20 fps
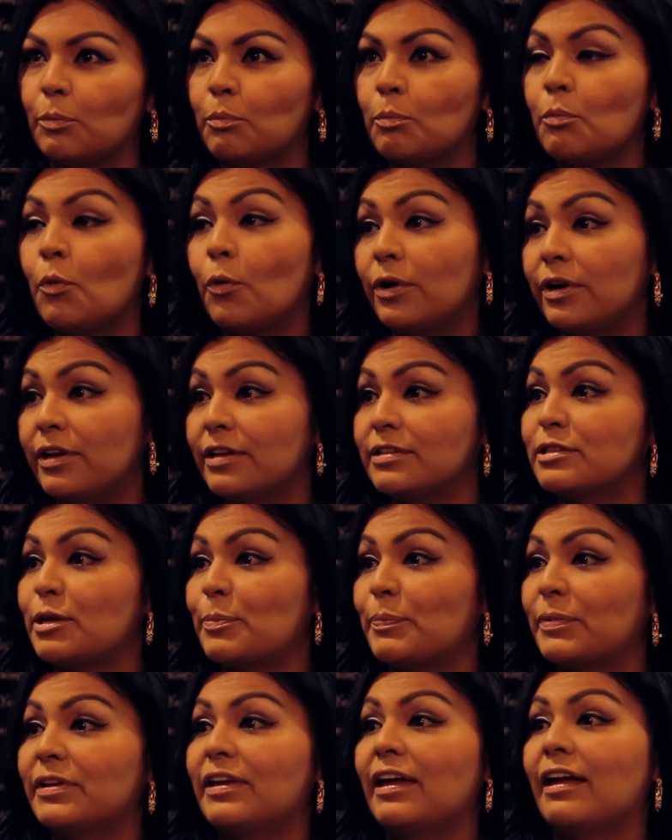more hits
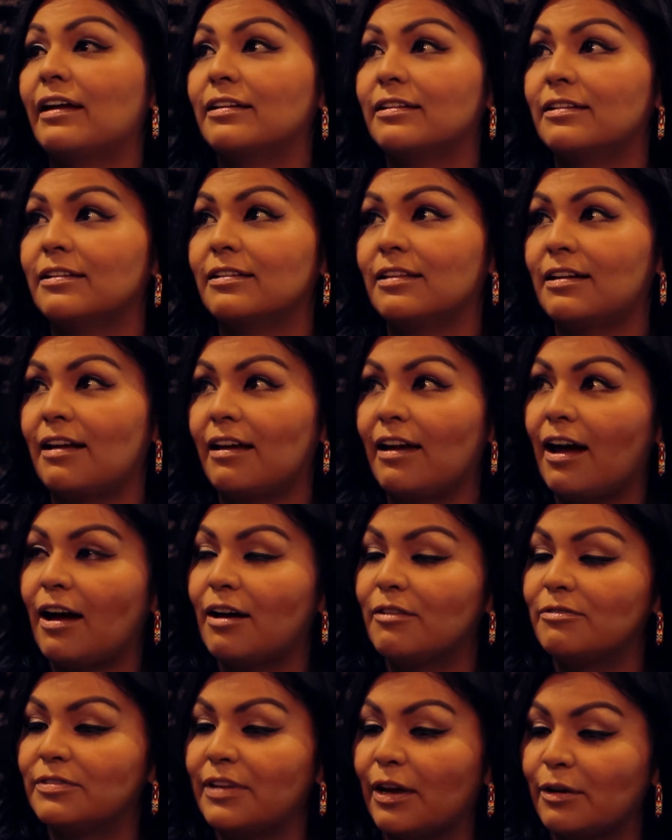up in Canada than I
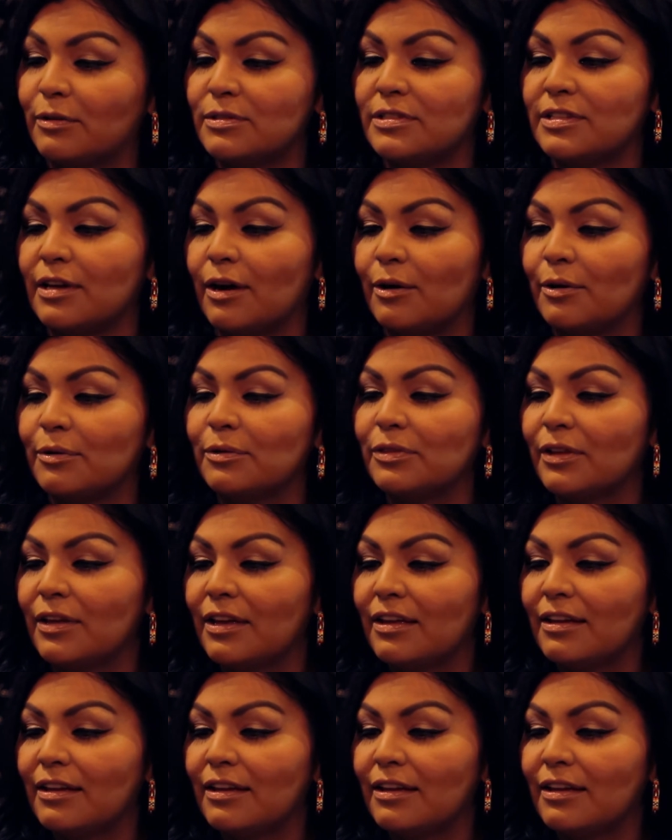have down south.